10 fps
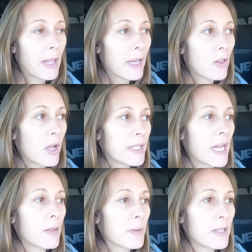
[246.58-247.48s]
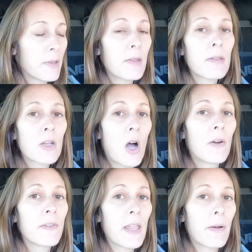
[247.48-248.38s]
We like lattes, but this is the
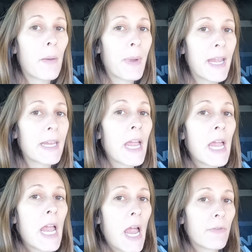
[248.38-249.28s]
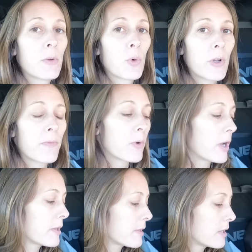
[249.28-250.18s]
coffee that I make every morning for
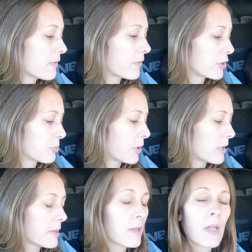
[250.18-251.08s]
us in the French press.